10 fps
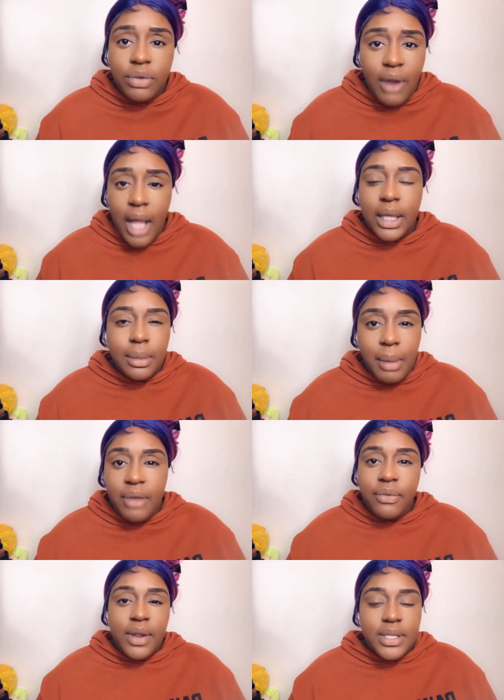rocking my
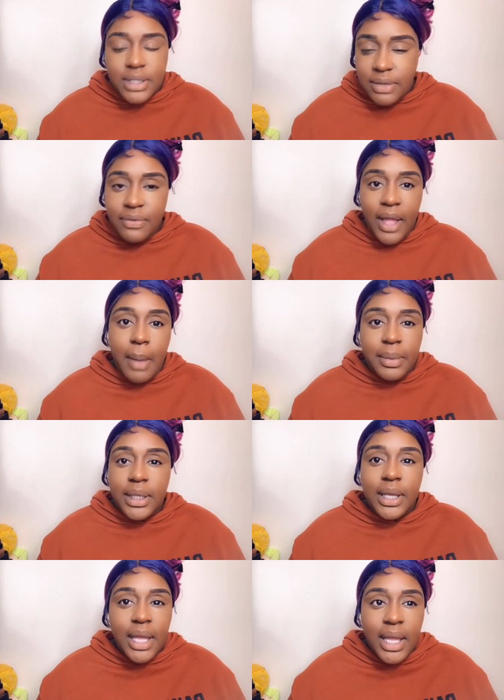friends and family